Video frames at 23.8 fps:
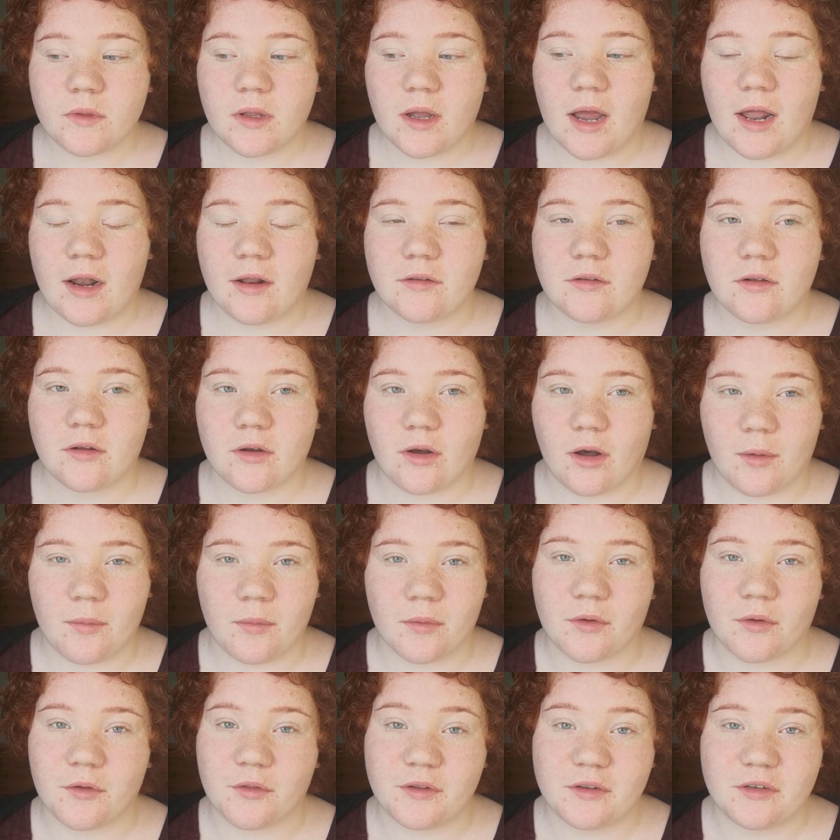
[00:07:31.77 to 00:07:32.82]
and I was like, oh
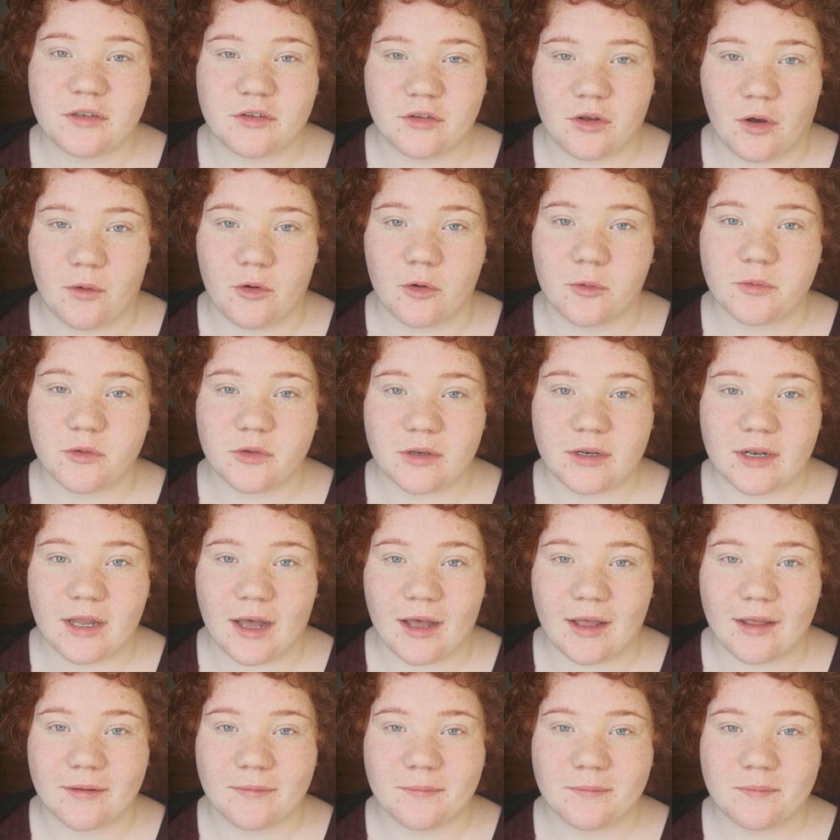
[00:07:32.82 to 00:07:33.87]
my god, this is going up
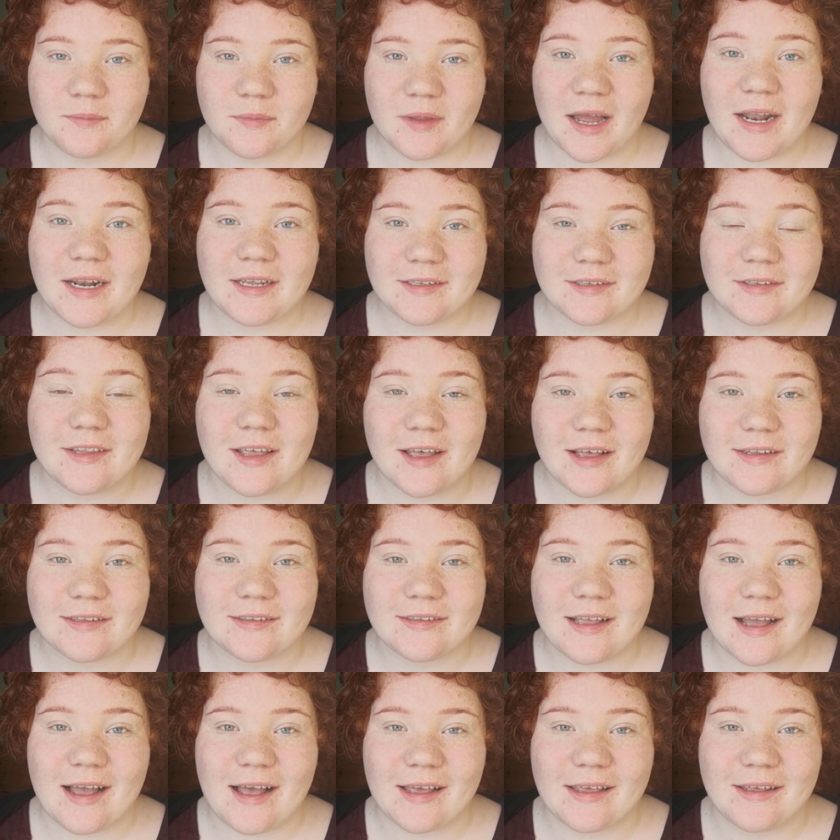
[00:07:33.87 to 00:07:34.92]
someday, and it's
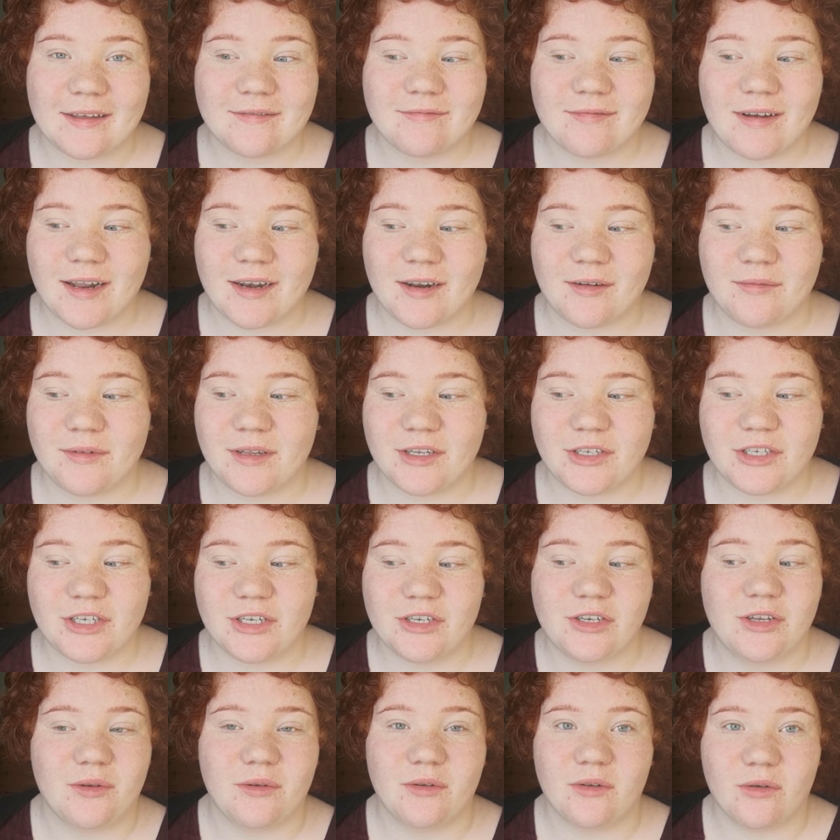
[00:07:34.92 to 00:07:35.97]
Thursday and I'm
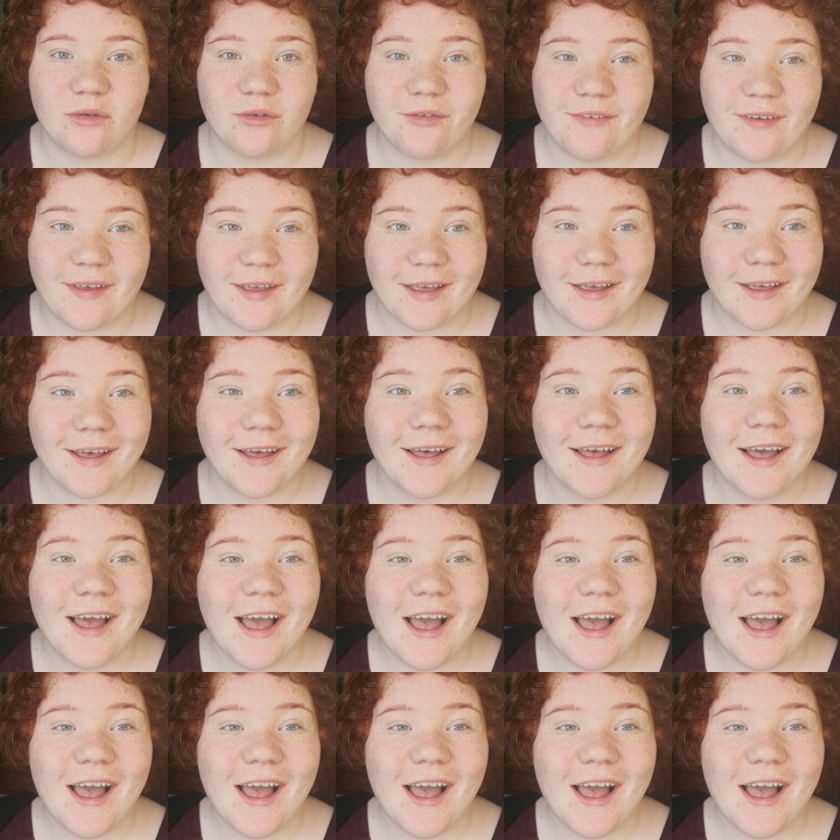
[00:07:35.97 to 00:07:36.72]
literally doing nothing.